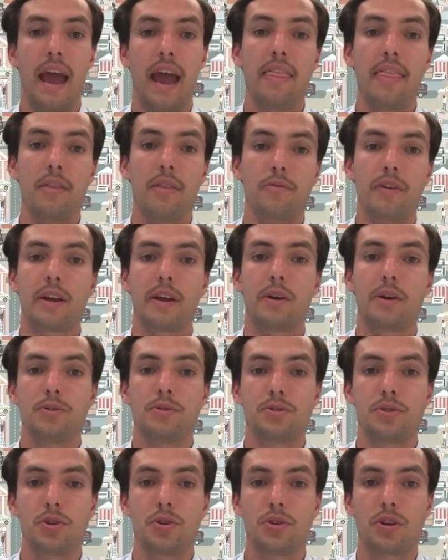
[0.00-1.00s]
and the
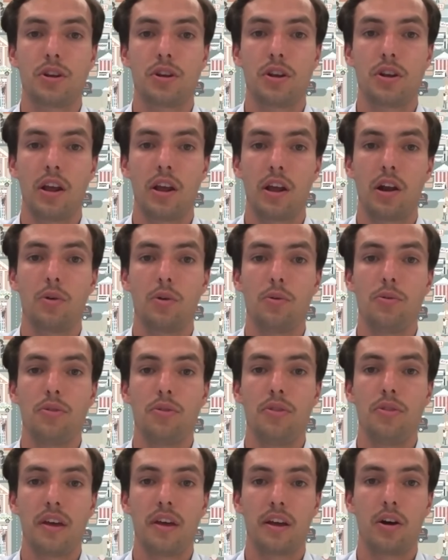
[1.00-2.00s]
records should
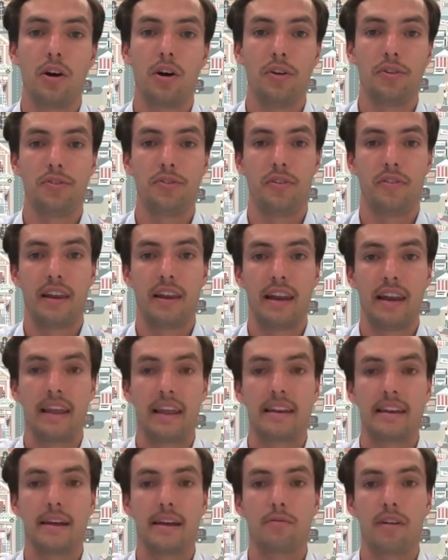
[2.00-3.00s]
include the costs of the
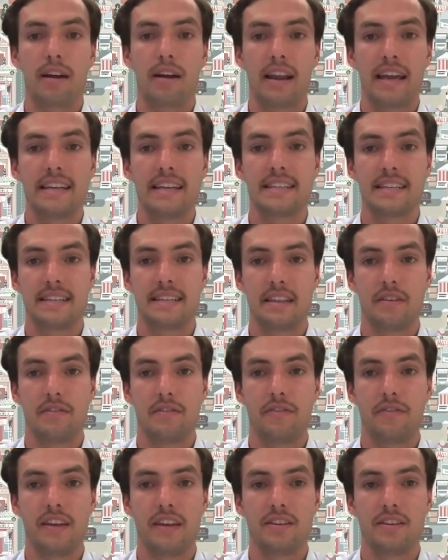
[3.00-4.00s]
lender related to the
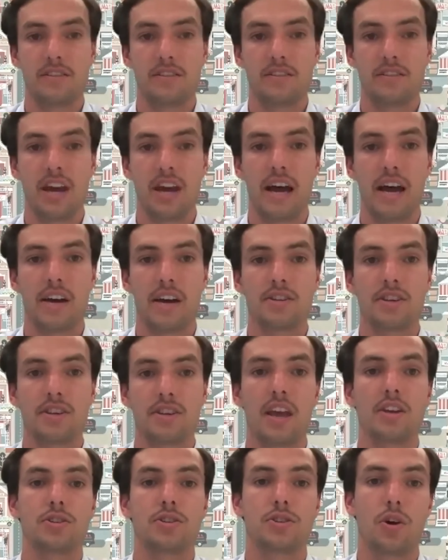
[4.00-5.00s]
fees charged
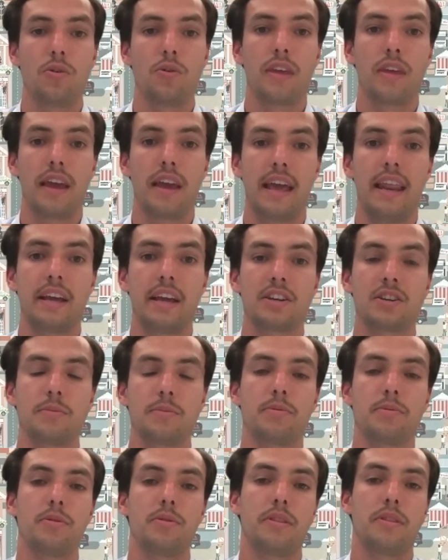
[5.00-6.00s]
and show the
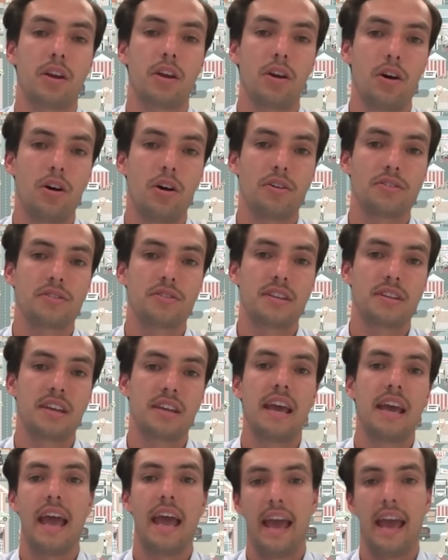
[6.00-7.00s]
connection between the cost
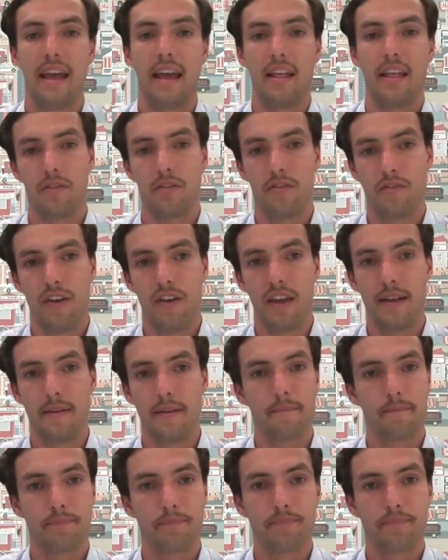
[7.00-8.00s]
and the fee.